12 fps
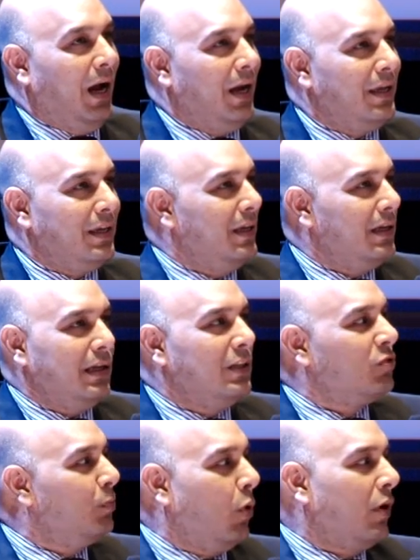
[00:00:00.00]

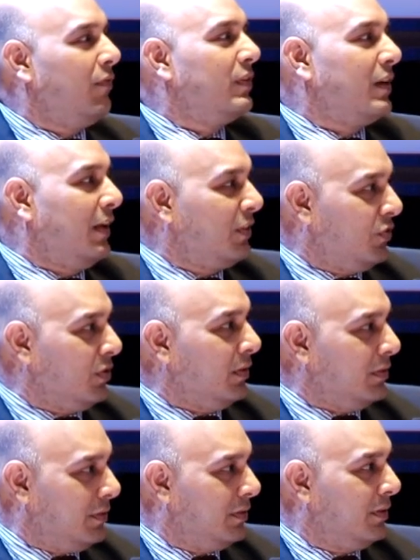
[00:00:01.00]
It's more of a
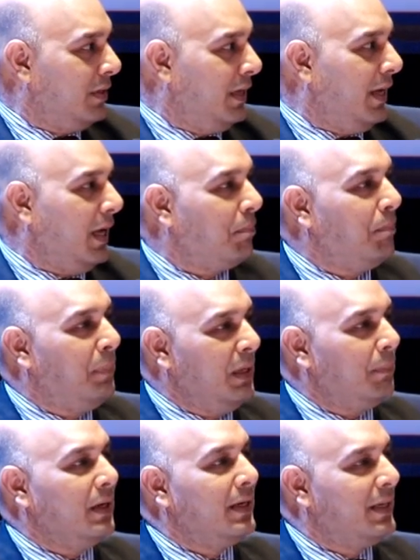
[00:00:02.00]
transition. And
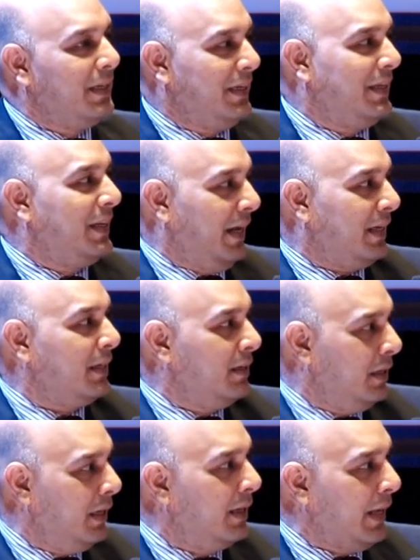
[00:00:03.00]
people get
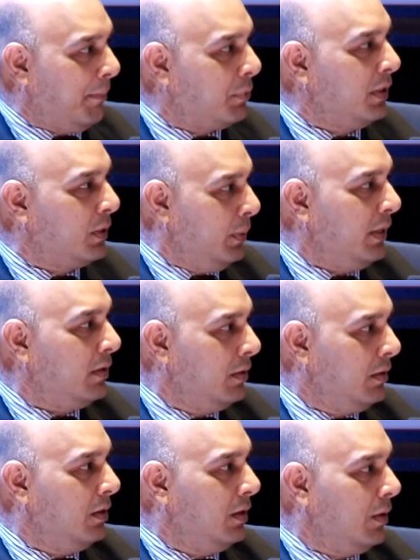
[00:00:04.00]
adapted to it,
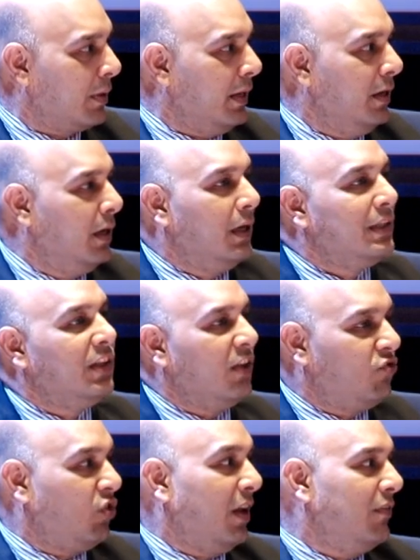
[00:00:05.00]
okay? They
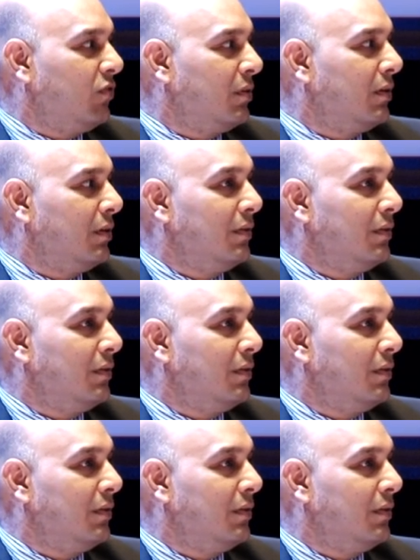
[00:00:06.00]
change.